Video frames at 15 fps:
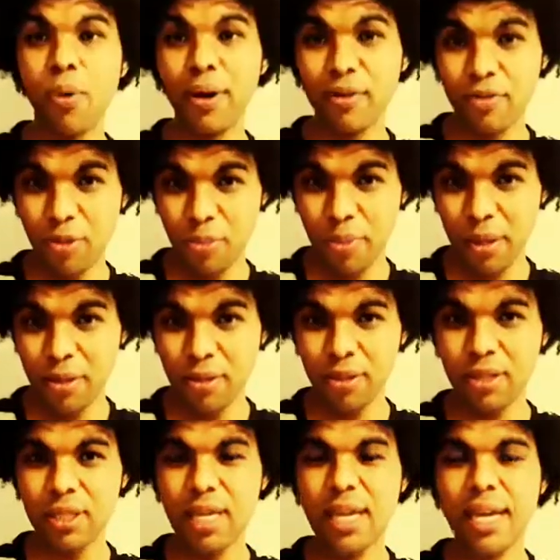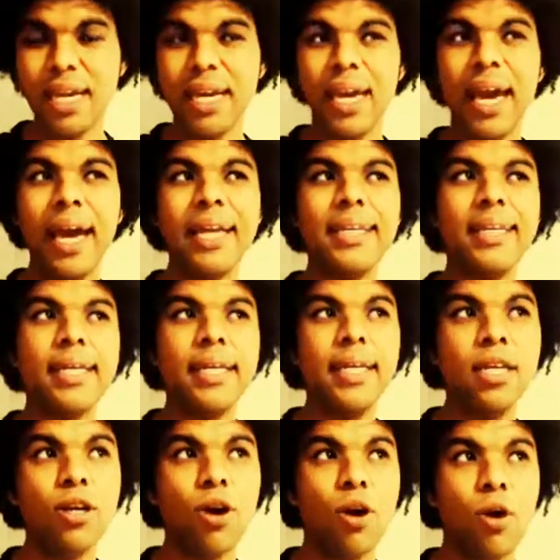one of the parents, and
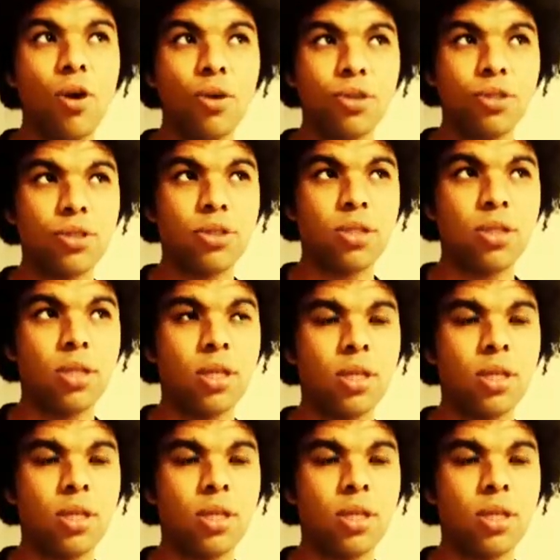he asked,